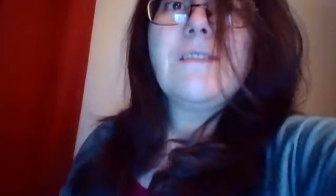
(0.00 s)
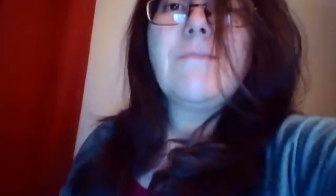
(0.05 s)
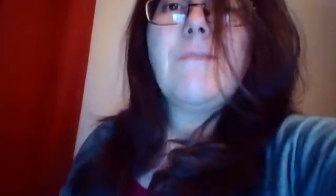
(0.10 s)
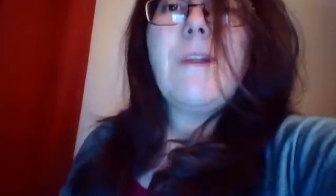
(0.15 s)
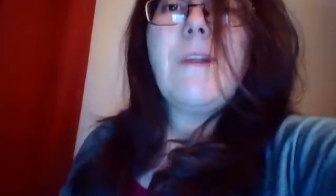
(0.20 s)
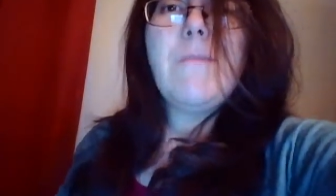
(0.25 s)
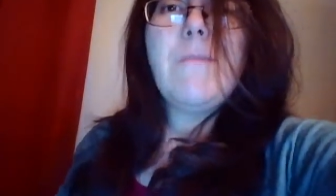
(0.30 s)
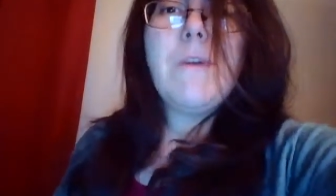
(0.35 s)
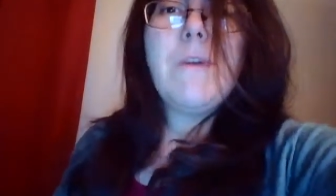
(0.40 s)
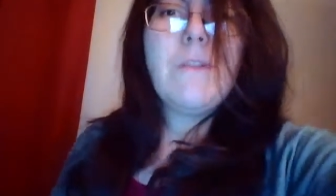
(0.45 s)

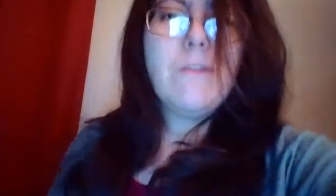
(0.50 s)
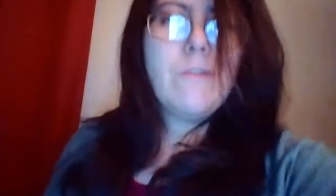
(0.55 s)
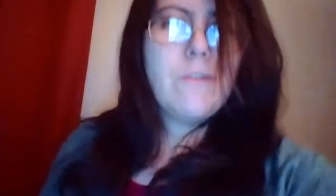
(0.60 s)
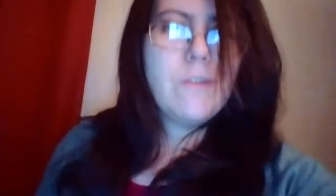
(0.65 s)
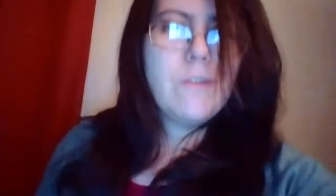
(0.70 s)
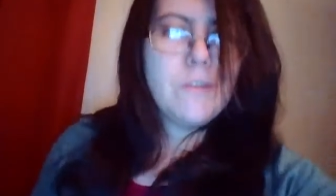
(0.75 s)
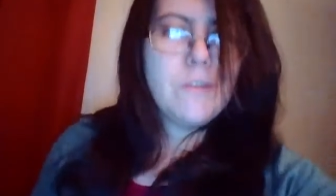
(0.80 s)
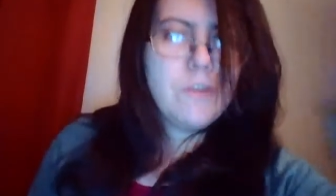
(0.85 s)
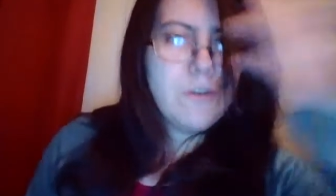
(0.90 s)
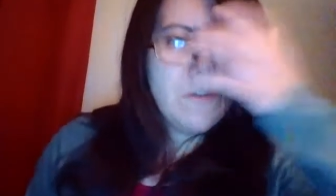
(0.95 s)
that I'm not
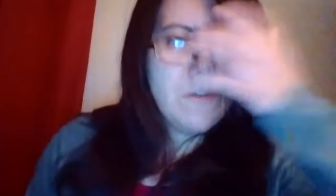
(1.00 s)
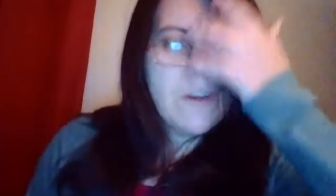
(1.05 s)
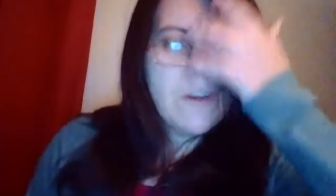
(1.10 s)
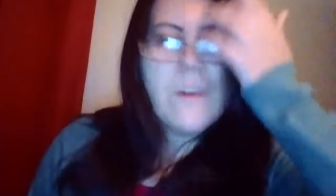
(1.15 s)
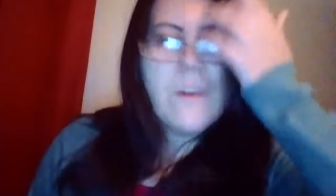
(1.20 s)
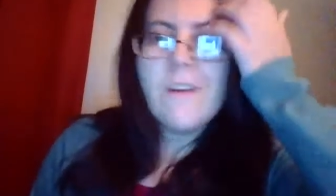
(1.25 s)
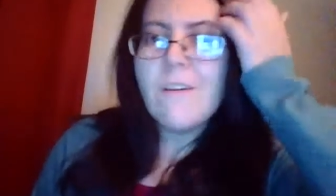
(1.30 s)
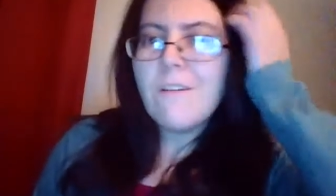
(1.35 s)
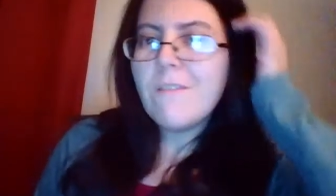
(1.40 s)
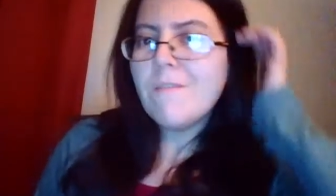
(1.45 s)
gonna show
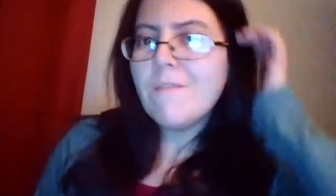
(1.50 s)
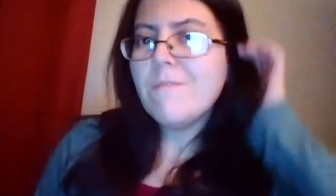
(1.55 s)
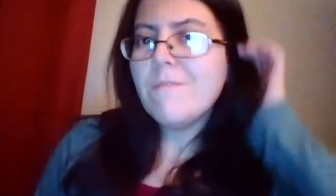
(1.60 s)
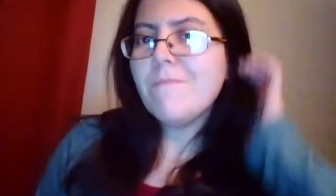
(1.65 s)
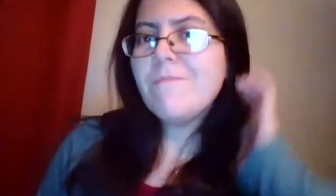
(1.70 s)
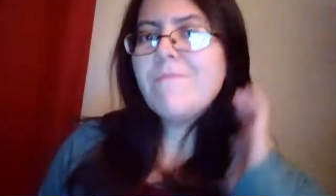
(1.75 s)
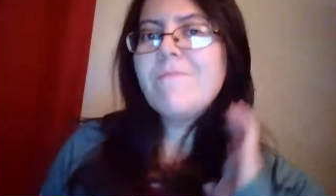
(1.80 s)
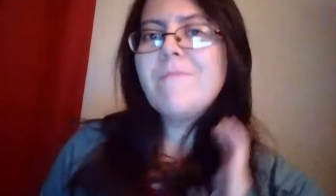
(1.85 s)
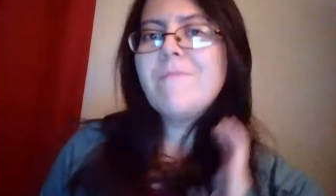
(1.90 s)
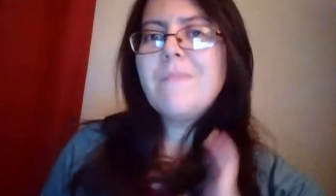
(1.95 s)
here,
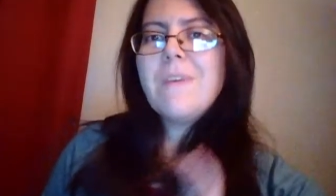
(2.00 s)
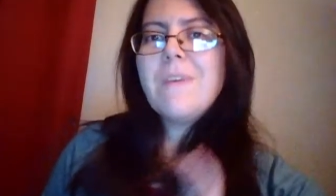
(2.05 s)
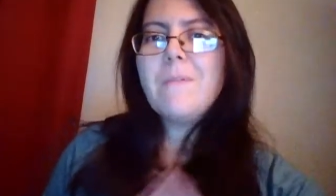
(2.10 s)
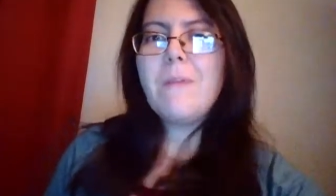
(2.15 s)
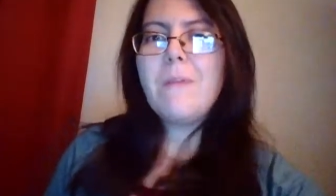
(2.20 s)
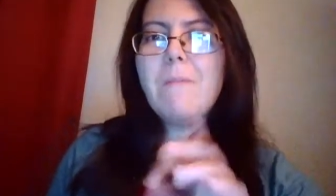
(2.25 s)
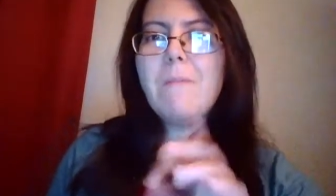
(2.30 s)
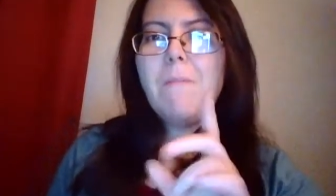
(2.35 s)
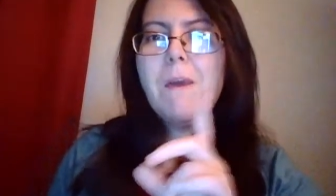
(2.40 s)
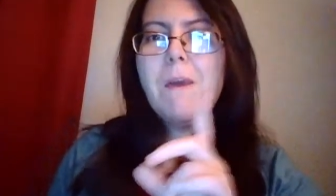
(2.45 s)

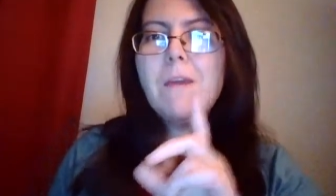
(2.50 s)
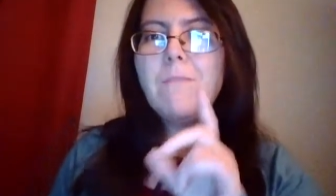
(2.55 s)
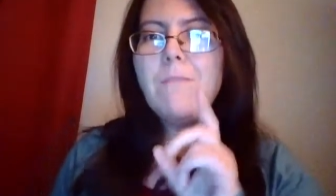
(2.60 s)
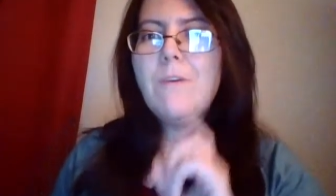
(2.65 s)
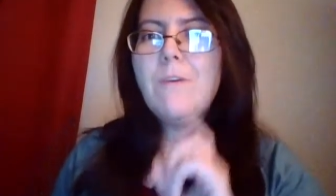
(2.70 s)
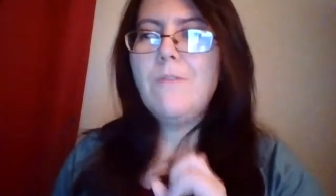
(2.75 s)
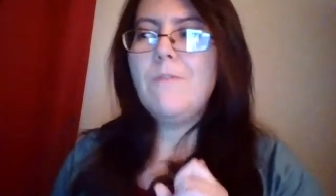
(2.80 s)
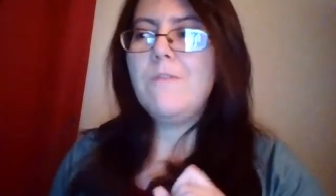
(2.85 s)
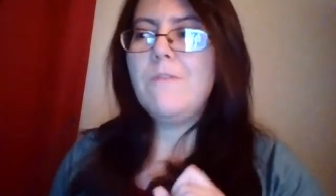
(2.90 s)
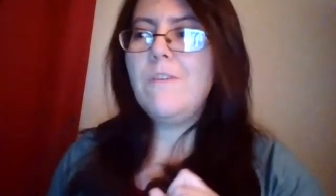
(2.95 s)
and I might
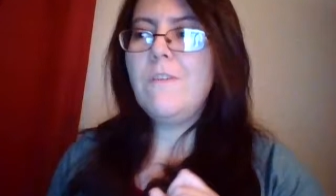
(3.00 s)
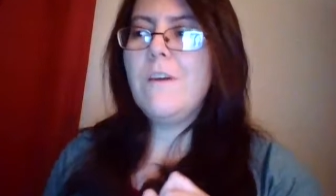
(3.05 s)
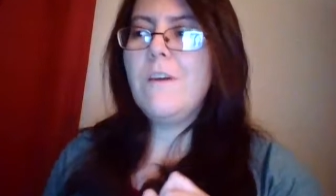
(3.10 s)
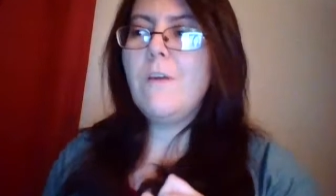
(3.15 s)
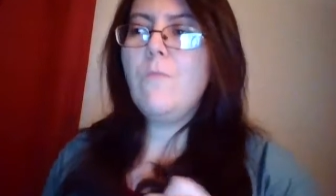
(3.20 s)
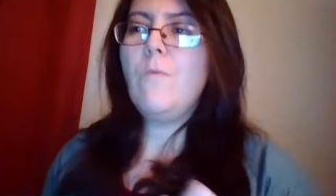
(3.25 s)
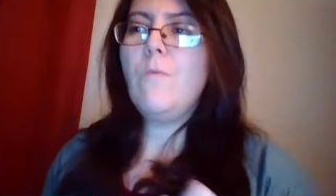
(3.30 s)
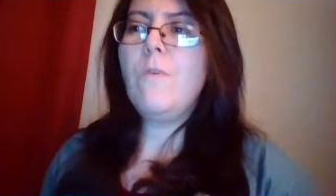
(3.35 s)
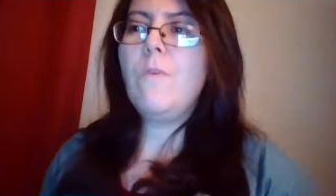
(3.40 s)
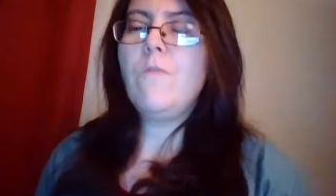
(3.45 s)
be using
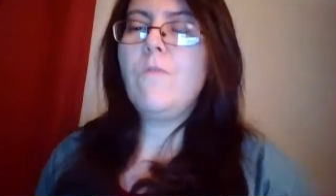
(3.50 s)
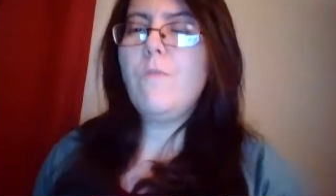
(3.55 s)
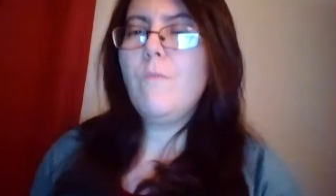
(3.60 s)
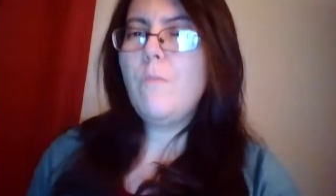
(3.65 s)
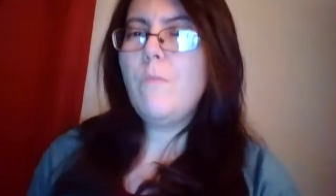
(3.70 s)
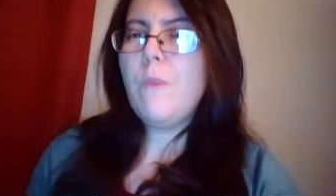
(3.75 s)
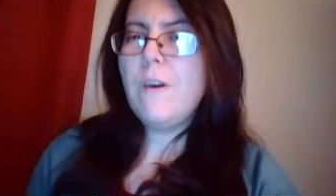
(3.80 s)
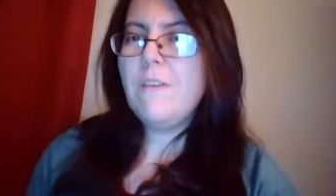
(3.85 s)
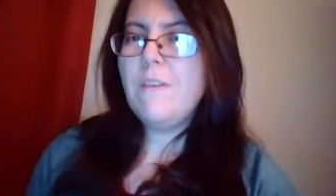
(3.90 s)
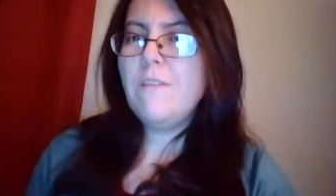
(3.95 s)
that one for
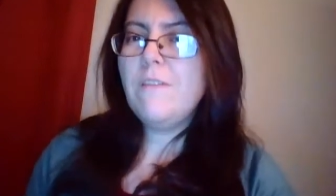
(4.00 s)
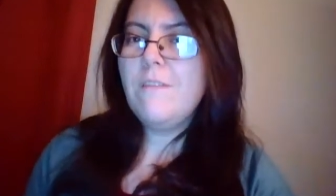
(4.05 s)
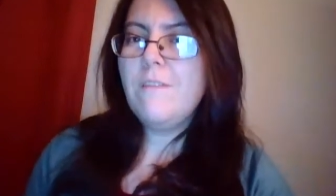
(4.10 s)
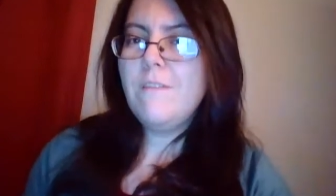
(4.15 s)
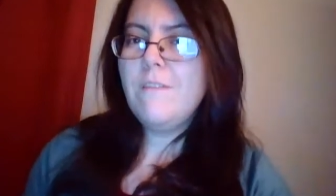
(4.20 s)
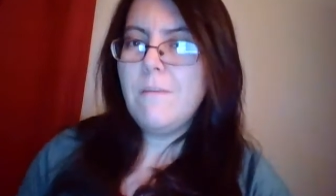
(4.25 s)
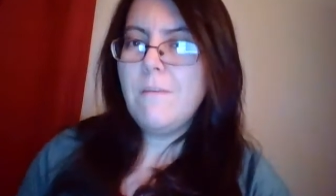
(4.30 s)
Pisces,